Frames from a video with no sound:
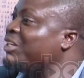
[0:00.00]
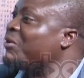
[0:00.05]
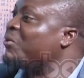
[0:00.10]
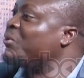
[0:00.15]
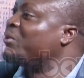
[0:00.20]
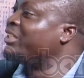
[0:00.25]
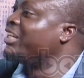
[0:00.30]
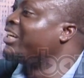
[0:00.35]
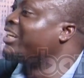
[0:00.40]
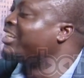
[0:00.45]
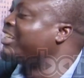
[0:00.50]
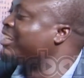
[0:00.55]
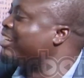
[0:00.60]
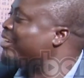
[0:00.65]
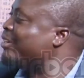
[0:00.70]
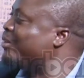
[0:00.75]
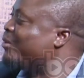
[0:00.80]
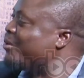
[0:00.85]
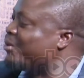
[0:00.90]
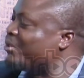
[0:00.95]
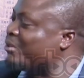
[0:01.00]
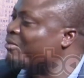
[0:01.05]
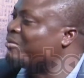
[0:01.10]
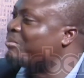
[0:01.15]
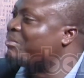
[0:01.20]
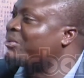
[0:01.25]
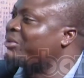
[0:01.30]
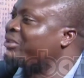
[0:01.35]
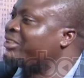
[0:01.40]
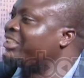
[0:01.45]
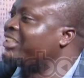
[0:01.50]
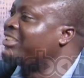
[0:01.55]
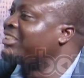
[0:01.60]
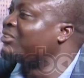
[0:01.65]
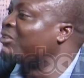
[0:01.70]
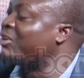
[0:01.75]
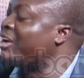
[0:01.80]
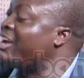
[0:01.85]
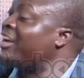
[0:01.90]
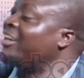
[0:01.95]
will take a lot of process
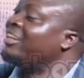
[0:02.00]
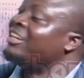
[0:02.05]
and